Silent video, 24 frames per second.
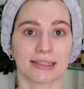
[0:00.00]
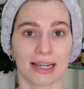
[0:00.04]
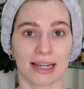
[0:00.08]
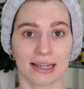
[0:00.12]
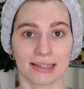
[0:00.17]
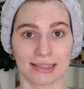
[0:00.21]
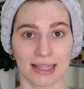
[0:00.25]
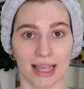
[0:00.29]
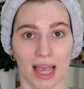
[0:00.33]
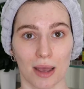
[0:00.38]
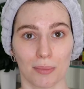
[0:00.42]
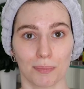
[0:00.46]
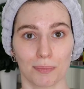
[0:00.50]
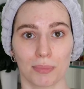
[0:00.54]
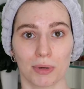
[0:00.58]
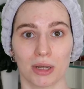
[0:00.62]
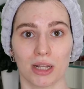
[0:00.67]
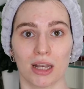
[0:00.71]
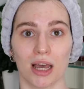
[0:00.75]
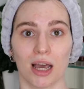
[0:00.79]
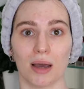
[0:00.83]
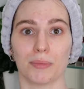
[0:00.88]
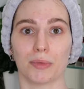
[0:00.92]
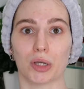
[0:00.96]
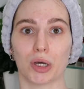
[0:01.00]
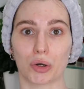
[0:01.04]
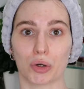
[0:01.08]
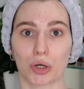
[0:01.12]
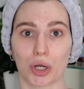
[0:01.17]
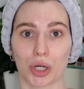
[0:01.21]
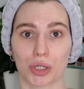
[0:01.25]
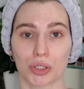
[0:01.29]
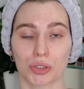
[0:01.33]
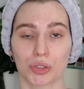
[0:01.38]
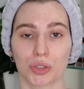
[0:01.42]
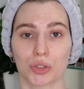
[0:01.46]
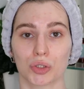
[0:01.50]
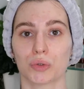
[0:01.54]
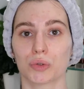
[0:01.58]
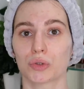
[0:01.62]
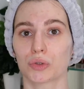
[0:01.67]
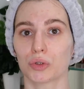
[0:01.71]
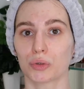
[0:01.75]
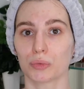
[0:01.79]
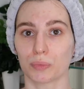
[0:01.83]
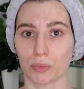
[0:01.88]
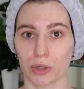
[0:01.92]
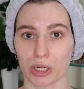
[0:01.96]
example, I'm now going to use
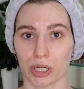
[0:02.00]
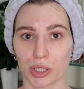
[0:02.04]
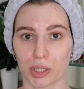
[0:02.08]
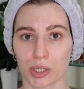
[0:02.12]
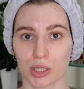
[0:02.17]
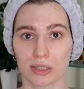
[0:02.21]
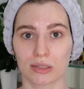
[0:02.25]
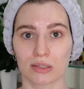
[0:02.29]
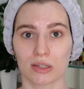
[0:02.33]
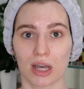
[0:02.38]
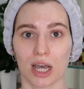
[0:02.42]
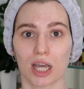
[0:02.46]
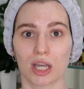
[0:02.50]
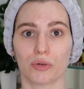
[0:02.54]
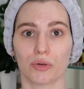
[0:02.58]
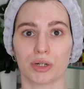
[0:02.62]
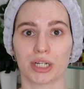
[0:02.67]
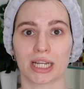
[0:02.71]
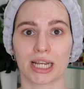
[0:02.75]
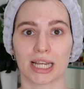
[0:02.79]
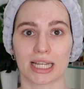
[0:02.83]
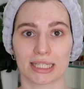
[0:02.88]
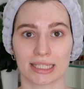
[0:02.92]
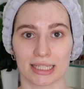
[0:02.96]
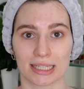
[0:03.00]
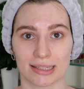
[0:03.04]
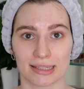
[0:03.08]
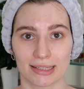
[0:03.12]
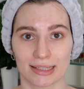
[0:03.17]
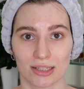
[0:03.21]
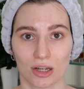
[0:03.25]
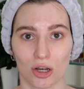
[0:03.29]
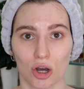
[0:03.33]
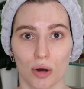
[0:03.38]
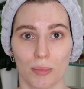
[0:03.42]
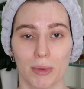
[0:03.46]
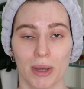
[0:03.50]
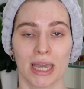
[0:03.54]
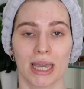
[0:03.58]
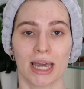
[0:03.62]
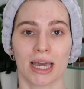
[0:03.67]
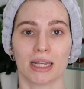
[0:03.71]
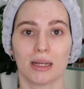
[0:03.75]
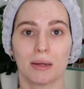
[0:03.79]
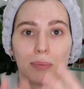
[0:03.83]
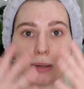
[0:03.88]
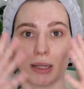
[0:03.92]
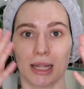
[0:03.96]
Good Molecules Hyaluronic Acid Serum
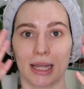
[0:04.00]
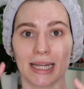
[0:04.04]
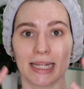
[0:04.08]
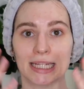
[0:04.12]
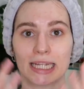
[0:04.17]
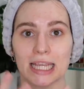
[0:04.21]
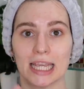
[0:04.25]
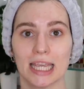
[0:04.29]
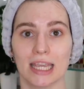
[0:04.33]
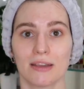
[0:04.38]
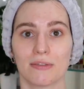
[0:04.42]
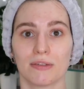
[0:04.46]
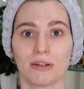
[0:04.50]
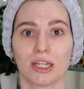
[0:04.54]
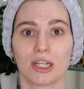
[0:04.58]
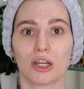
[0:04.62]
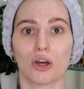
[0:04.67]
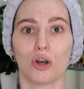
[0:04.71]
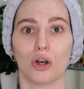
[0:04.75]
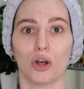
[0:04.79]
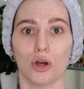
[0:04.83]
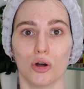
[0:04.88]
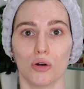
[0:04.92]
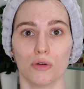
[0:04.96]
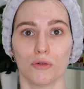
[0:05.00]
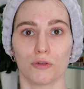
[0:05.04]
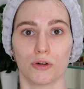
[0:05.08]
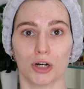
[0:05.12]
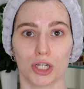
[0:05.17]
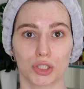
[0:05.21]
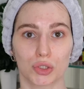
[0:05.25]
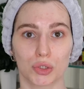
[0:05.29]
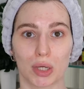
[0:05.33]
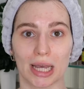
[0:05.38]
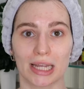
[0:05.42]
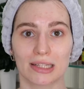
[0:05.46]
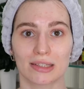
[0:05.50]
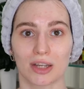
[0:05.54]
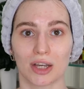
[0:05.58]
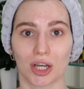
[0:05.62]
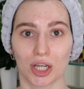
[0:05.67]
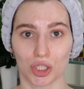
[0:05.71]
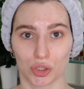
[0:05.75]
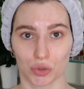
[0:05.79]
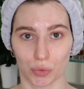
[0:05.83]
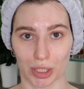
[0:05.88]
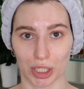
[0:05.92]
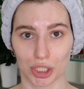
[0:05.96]
and apply it evenly all over to add
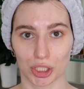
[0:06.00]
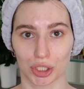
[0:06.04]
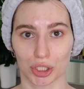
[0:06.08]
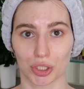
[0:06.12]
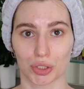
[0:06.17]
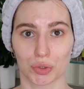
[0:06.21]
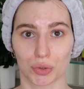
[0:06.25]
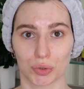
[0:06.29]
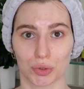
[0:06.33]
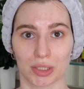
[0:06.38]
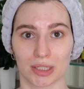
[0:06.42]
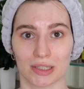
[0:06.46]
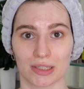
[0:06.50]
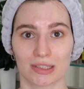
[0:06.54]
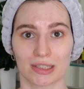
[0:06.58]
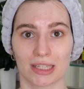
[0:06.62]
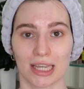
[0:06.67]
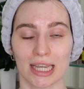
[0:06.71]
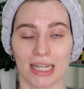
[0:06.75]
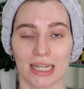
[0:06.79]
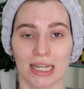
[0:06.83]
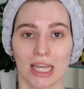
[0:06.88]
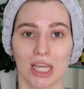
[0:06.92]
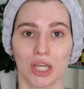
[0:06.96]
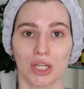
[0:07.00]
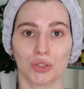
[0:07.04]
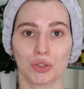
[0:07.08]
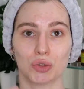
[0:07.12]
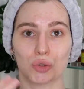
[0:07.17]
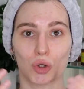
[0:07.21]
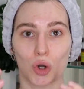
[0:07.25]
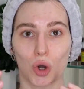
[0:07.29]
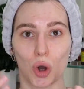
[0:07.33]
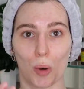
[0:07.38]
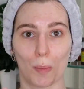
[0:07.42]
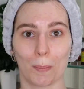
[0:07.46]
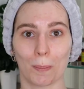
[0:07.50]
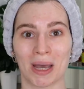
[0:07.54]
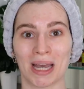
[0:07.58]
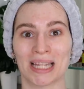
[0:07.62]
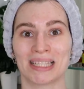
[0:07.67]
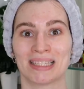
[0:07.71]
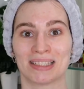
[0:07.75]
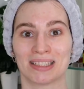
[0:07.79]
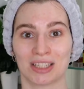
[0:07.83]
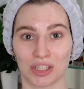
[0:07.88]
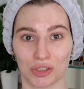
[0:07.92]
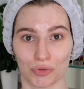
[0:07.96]
hydration to the skin to
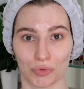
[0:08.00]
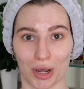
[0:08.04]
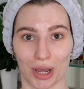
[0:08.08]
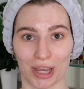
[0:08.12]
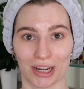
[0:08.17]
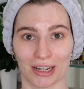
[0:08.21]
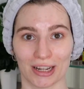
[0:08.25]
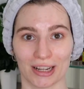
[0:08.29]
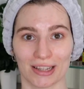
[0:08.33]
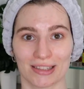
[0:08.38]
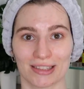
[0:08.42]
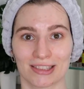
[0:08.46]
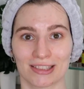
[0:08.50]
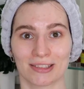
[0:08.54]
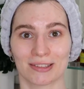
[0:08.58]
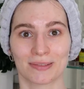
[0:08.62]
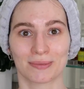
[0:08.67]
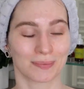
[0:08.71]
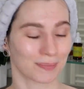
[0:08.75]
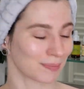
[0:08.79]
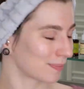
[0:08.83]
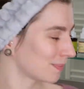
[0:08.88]
combat the dryness.